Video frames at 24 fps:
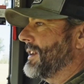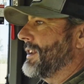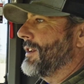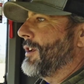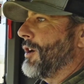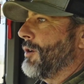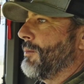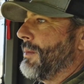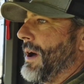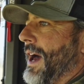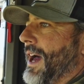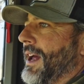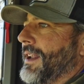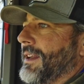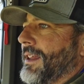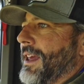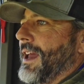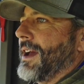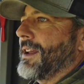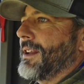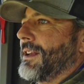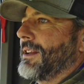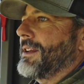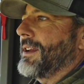in Obion
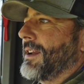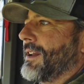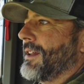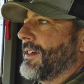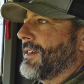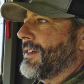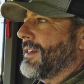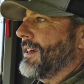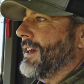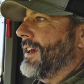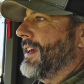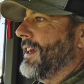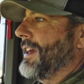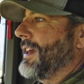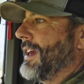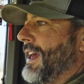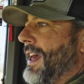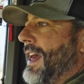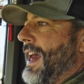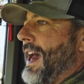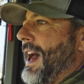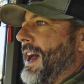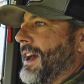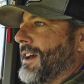County, Tennessee,
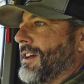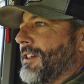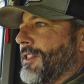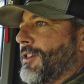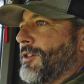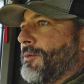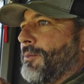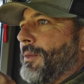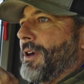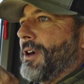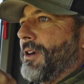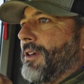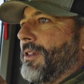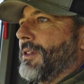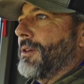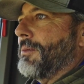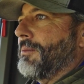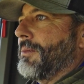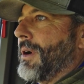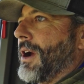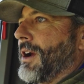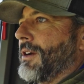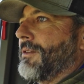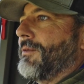I could smell the
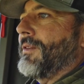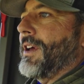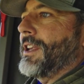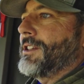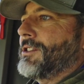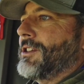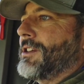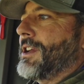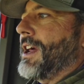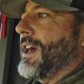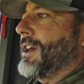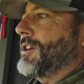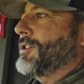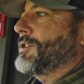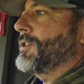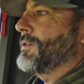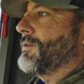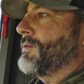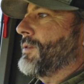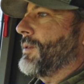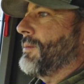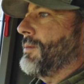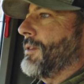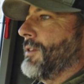burnt vegetation
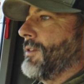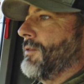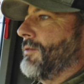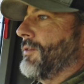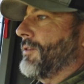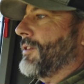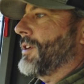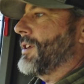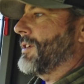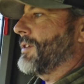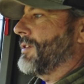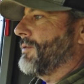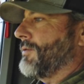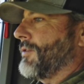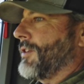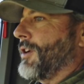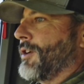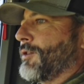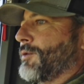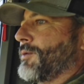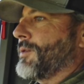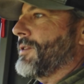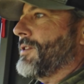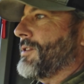because the
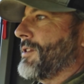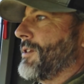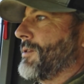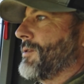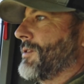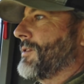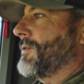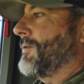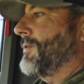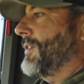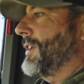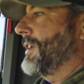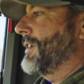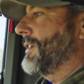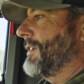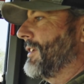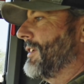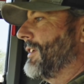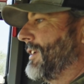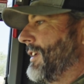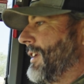frost was so severe,